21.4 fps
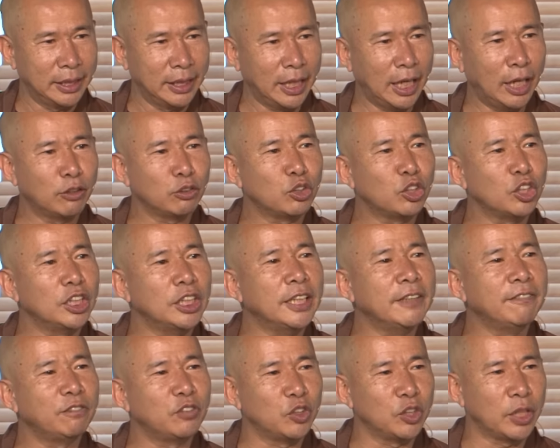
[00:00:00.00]
how to
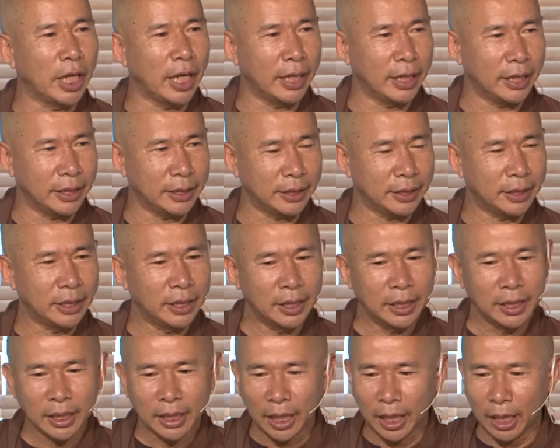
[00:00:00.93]
live together,
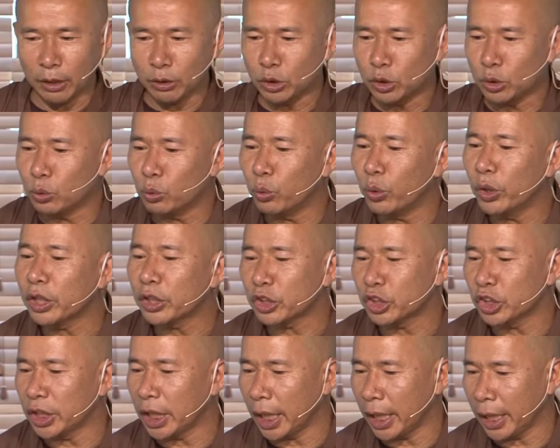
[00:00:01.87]
how to work
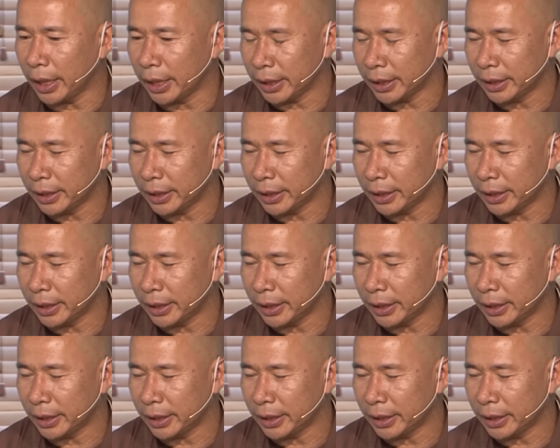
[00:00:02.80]
together.